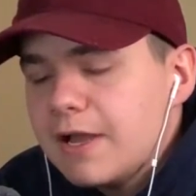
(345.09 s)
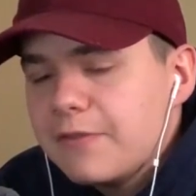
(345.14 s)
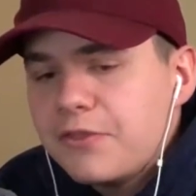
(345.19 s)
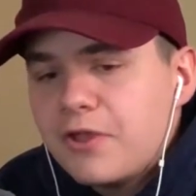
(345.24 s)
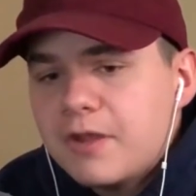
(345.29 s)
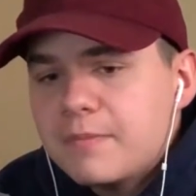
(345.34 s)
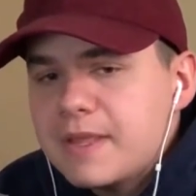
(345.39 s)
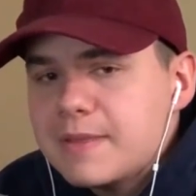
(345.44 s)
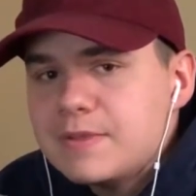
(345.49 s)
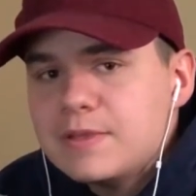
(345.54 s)
I
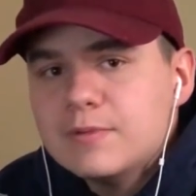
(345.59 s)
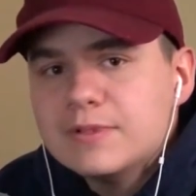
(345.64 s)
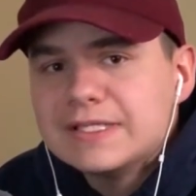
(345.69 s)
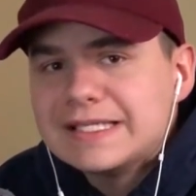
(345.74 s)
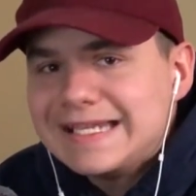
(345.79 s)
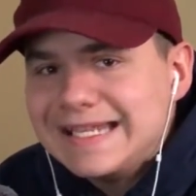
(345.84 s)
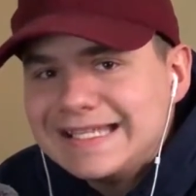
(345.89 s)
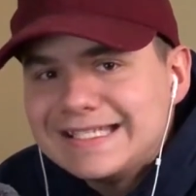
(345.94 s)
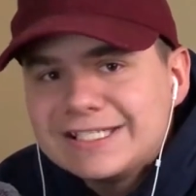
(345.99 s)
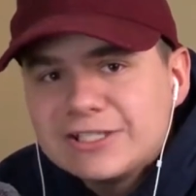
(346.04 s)
thought maybe he
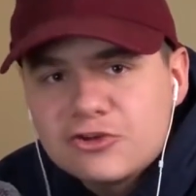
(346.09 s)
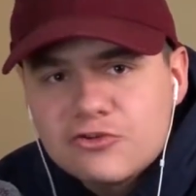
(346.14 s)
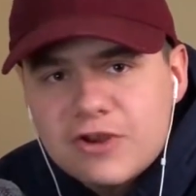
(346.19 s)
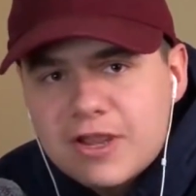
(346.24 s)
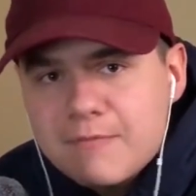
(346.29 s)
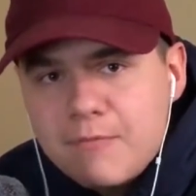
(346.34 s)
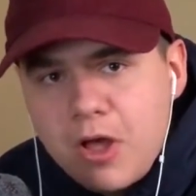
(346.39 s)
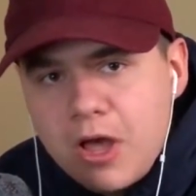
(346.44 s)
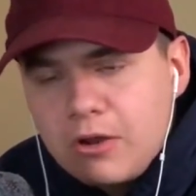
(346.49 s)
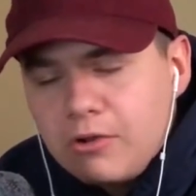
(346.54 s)
was an
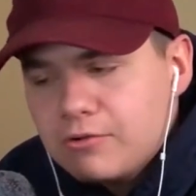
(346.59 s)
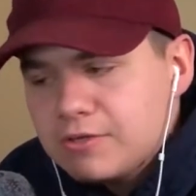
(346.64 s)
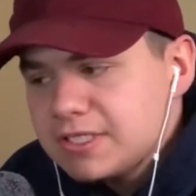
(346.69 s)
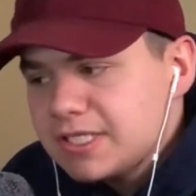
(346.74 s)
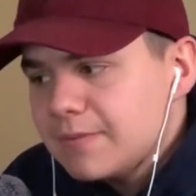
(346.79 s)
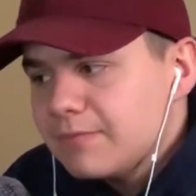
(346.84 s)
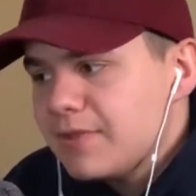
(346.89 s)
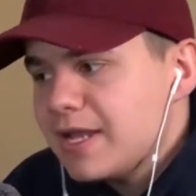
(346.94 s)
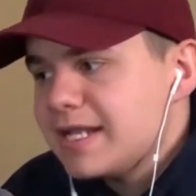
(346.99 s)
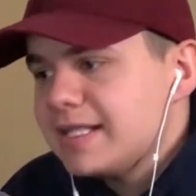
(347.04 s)
Instagram model or something